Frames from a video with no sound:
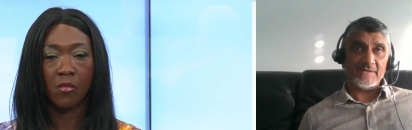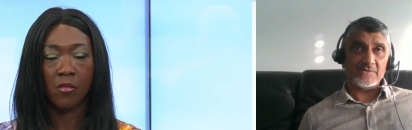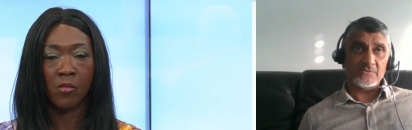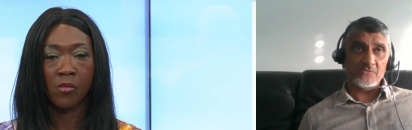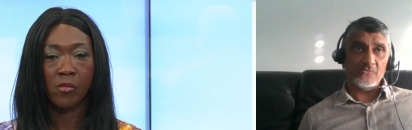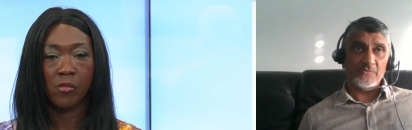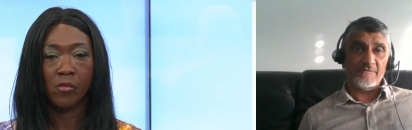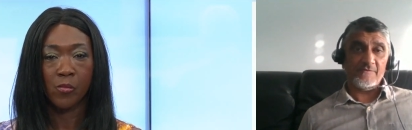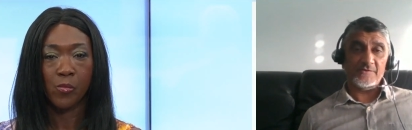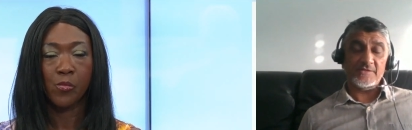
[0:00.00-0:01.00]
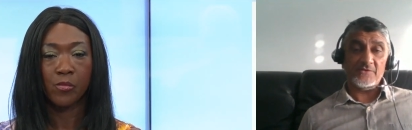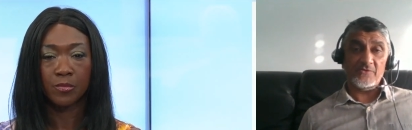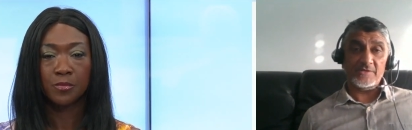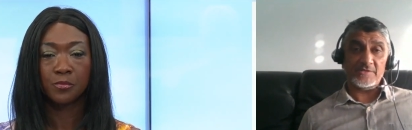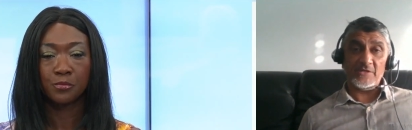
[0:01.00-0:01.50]
Speaker 1: me back to the first
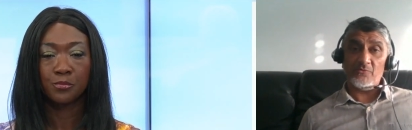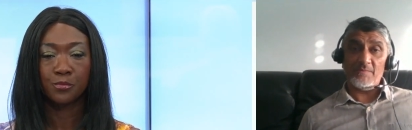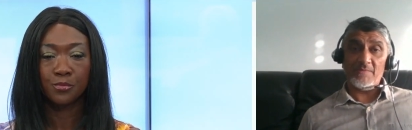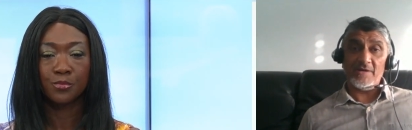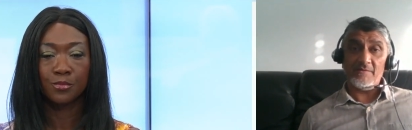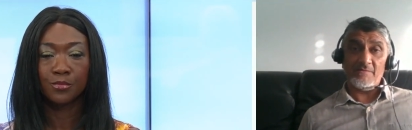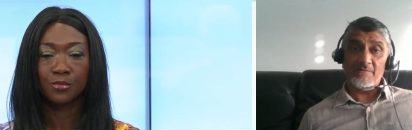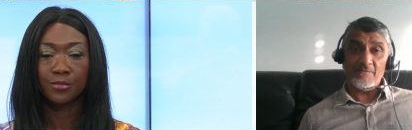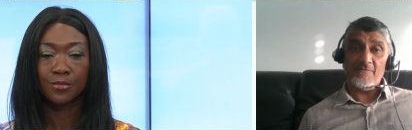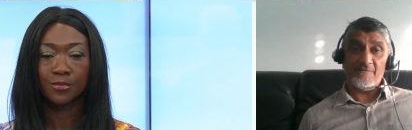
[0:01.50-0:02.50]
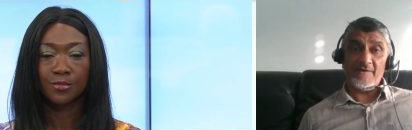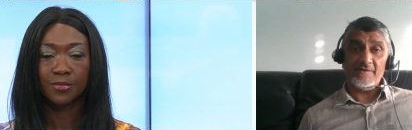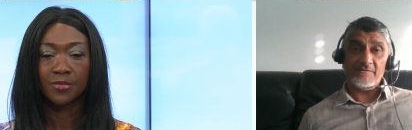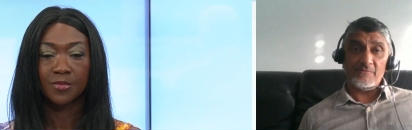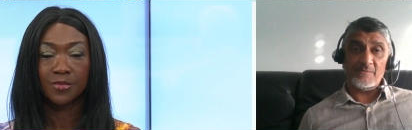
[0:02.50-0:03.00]
generation, like when my
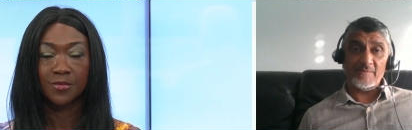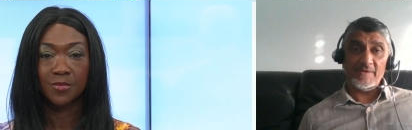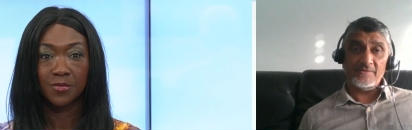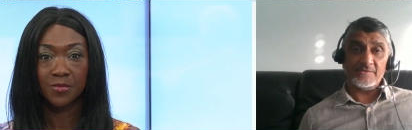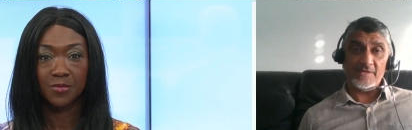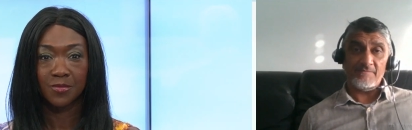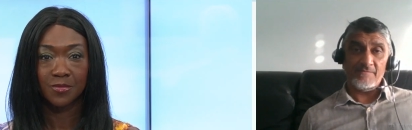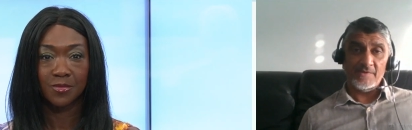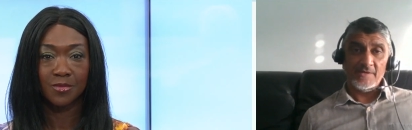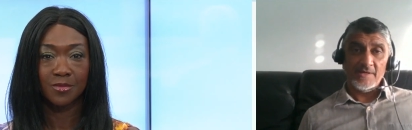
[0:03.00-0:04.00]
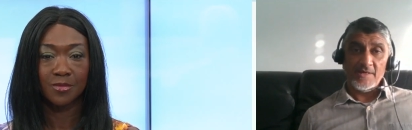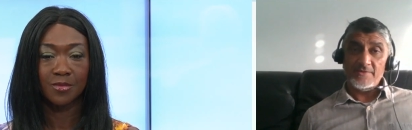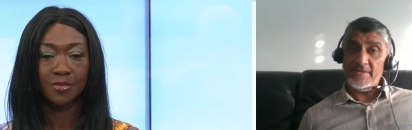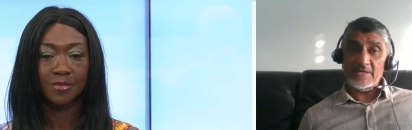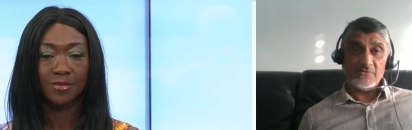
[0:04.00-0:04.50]
father, when my parents did,
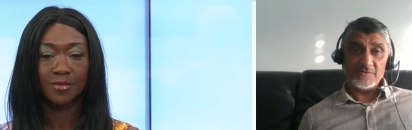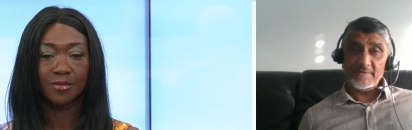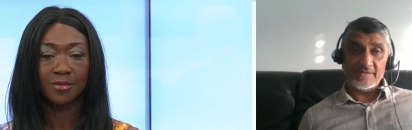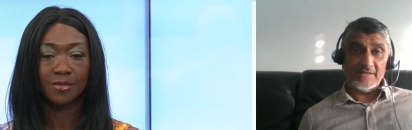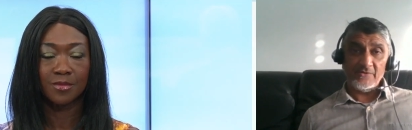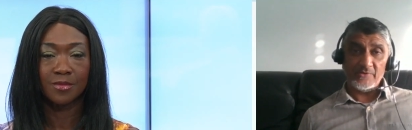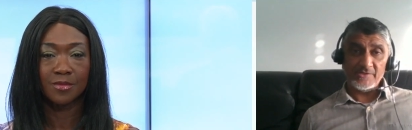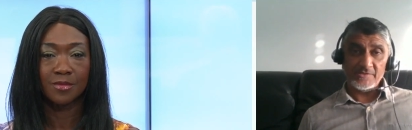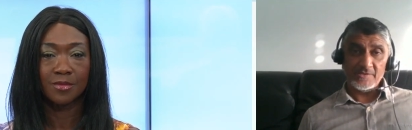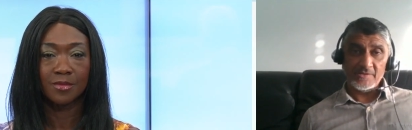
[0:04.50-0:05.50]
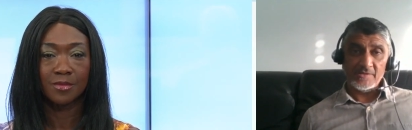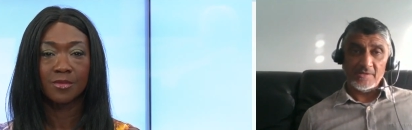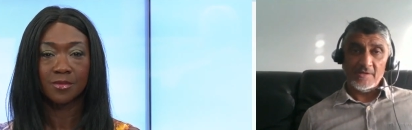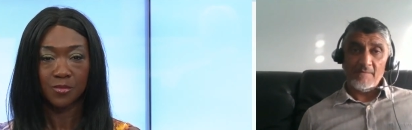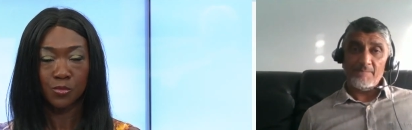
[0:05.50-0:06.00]
they couldn't speak the language,
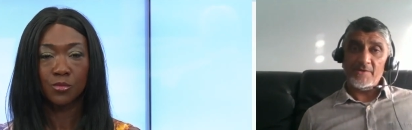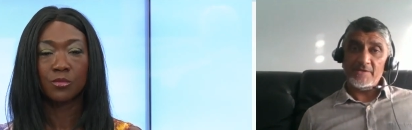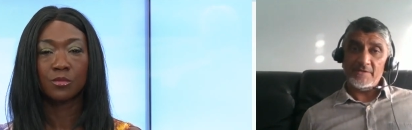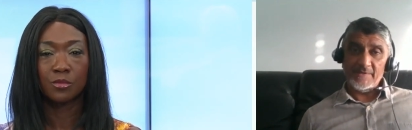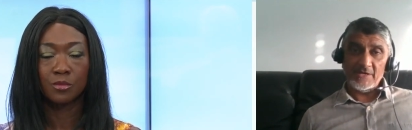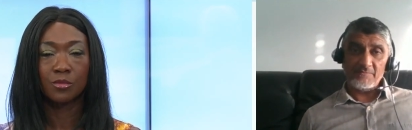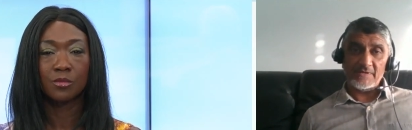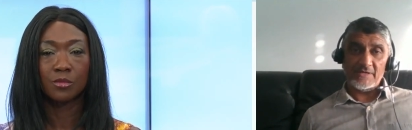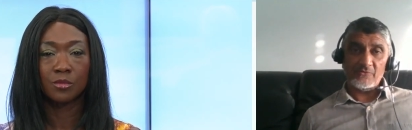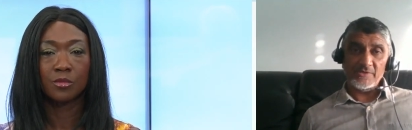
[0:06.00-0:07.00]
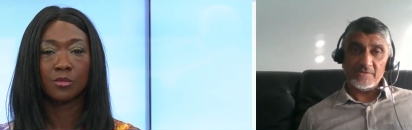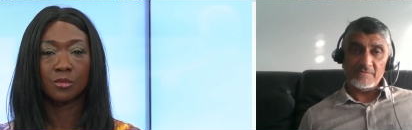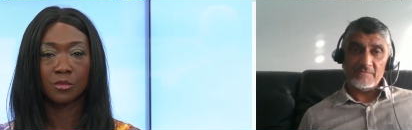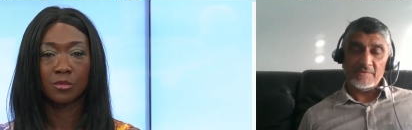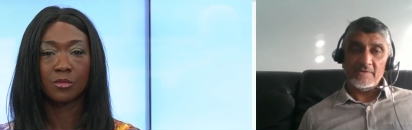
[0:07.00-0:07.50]
but you pick up the
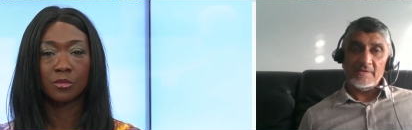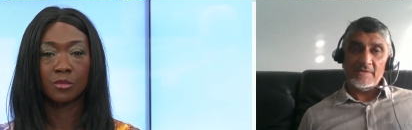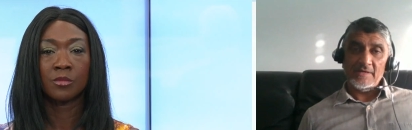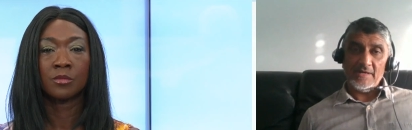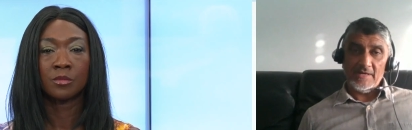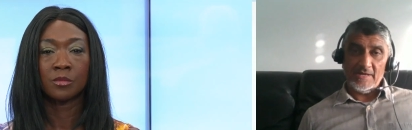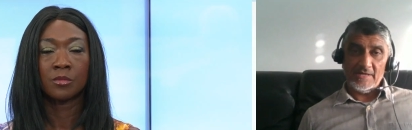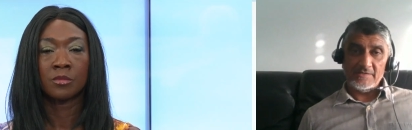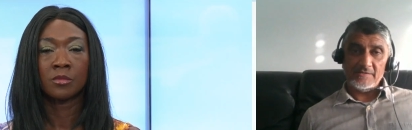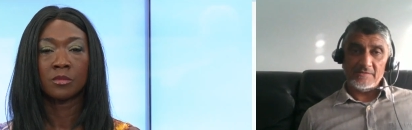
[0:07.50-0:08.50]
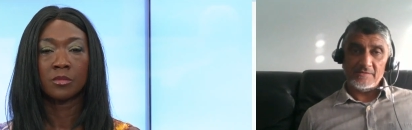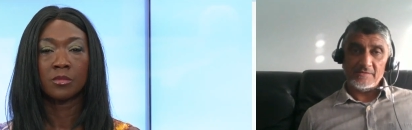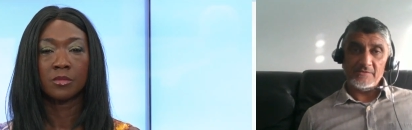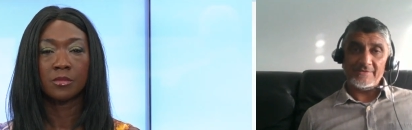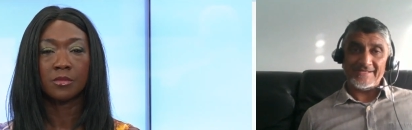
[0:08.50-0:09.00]
language and
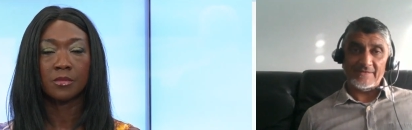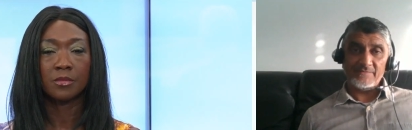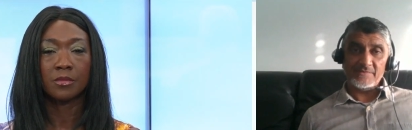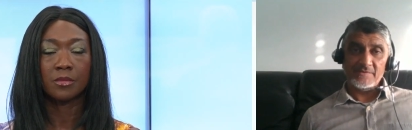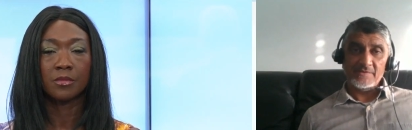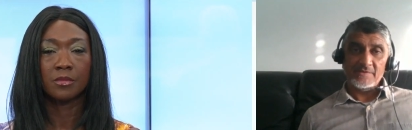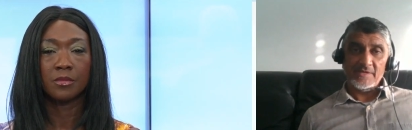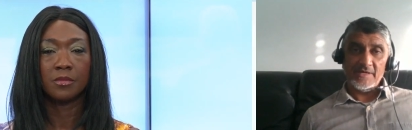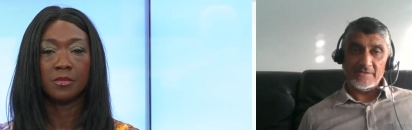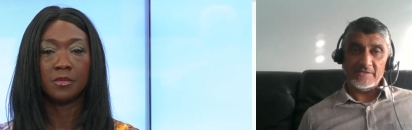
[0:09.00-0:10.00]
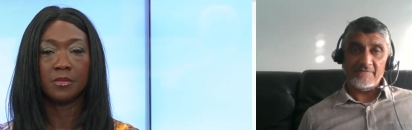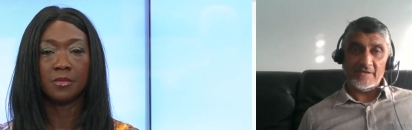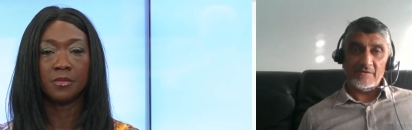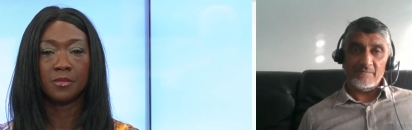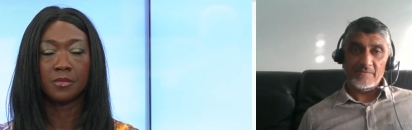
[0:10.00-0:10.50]
you adapt and you
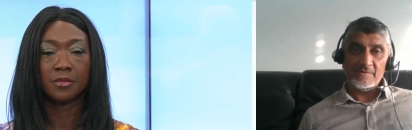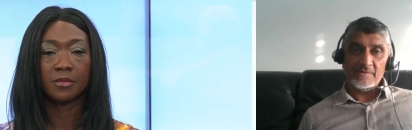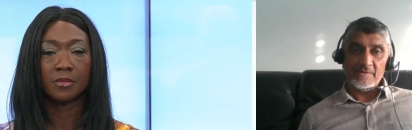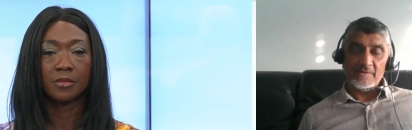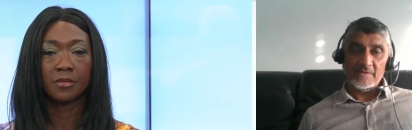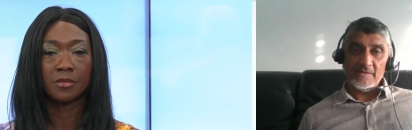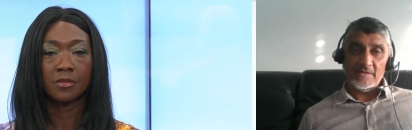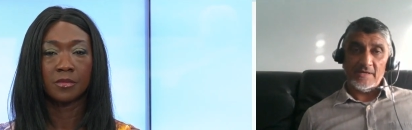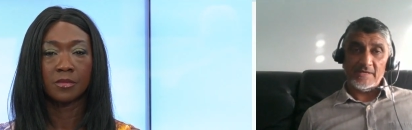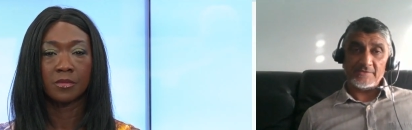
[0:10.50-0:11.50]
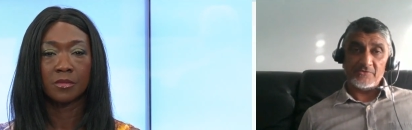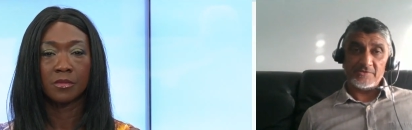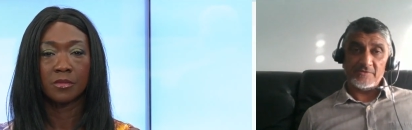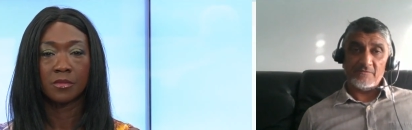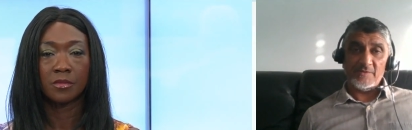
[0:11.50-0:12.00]
develop. And as a
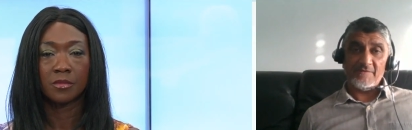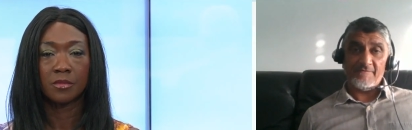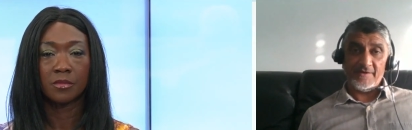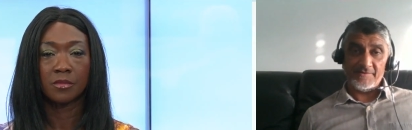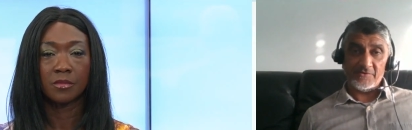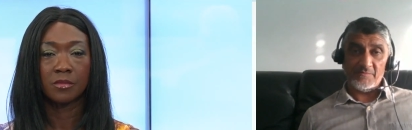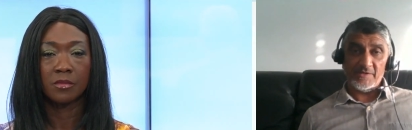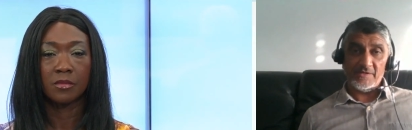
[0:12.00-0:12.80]
result of my father